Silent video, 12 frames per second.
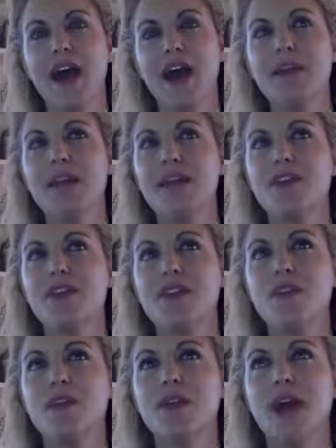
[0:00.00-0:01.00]
mean, I
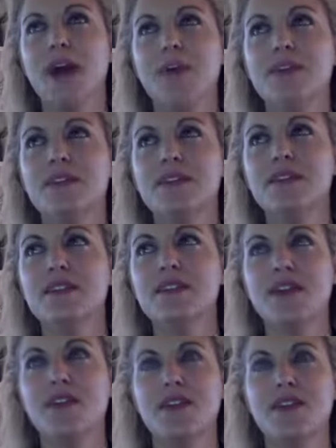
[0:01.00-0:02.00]
think what happens is I
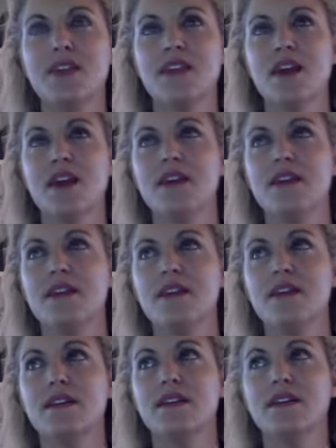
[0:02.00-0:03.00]
think that
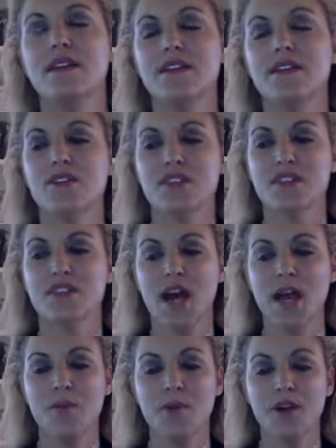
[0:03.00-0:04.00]
there's a
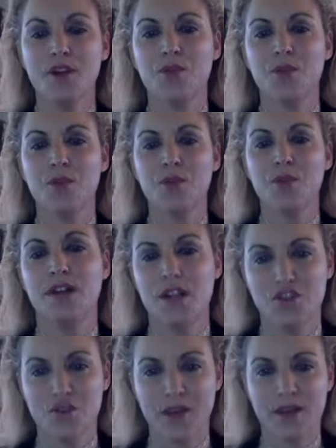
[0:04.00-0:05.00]
time where you're running on
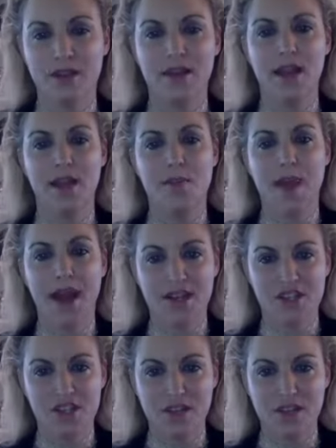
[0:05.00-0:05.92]
adrenaline and passion